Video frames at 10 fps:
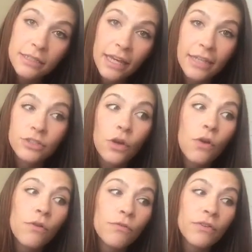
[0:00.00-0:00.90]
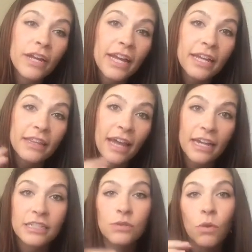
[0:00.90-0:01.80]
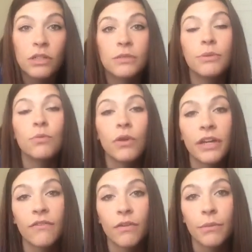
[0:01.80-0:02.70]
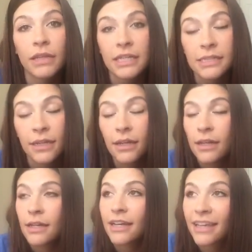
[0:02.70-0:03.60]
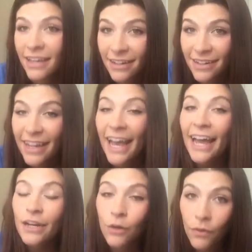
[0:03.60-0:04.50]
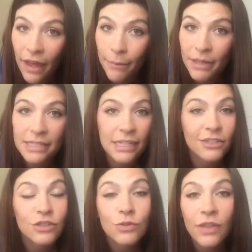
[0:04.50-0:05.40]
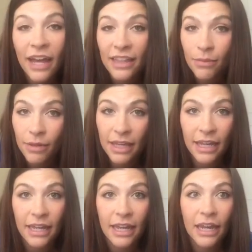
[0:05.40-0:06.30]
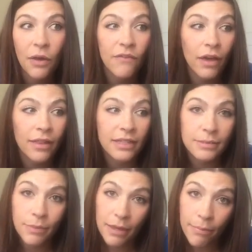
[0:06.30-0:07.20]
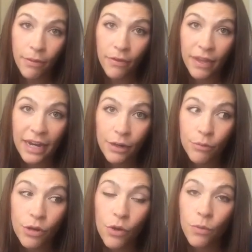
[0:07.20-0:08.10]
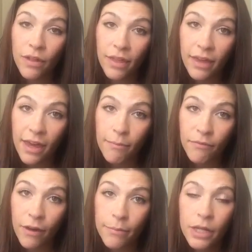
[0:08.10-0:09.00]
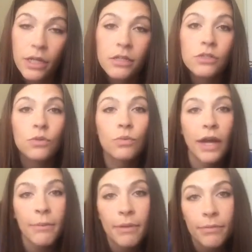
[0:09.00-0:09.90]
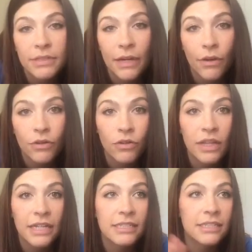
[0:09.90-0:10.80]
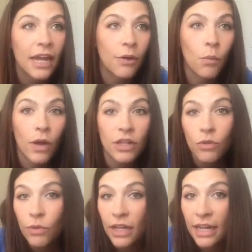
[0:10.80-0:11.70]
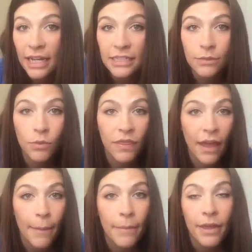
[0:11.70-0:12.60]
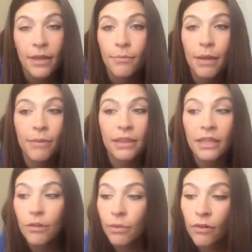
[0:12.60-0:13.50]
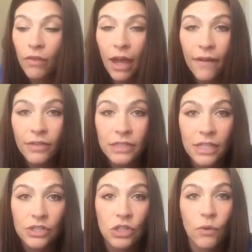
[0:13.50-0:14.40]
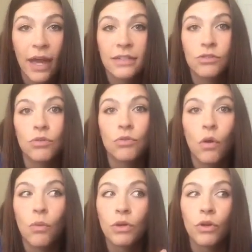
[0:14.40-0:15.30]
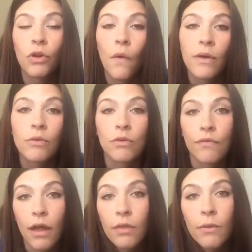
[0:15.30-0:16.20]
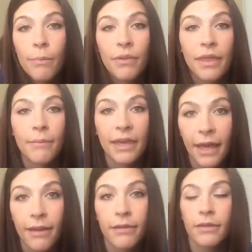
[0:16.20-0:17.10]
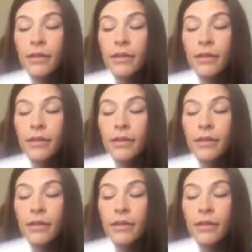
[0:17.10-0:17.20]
Okay, don't forget that, because you want to be working from a list. Again, I know that because I didn't do that in the beginning, and now I have all these people that I don't know where they came from. So write people down on your list, and when you reconnected with them, maybe a little bit of the conversation you had so you know where you're going when you follow up with them again.